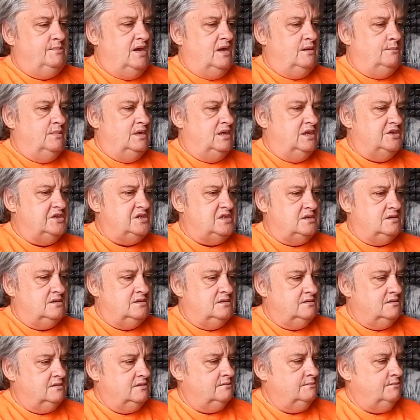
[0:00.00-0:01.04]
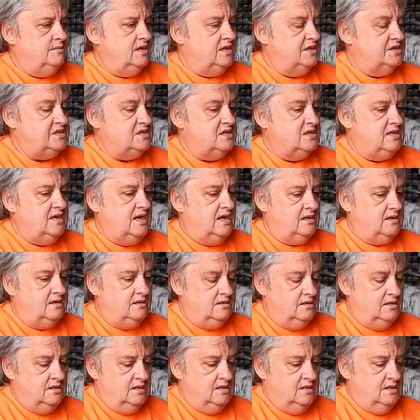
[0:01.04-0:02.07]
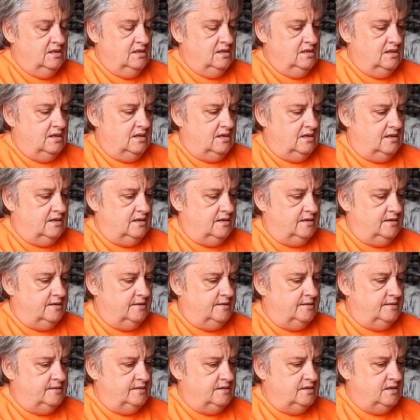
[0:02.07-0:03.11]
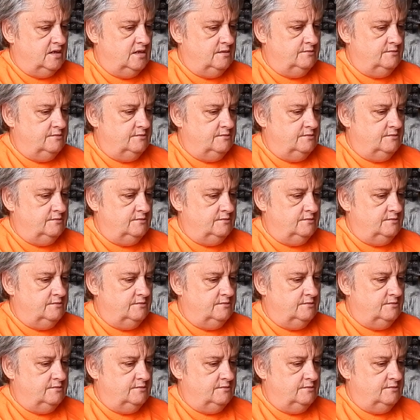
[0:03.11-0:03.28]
Melissa Kelly. And